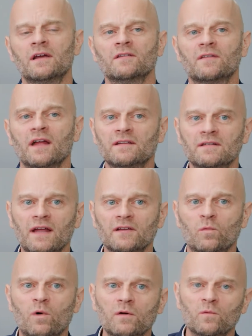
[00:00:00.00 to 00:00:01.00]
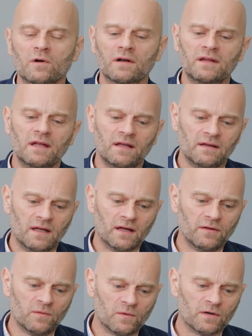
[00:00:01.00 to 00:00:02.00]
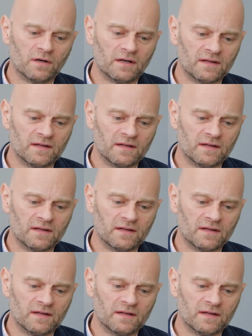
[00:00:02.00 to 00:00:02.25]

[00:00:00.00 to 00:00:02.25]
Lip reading: So that's one word. The other word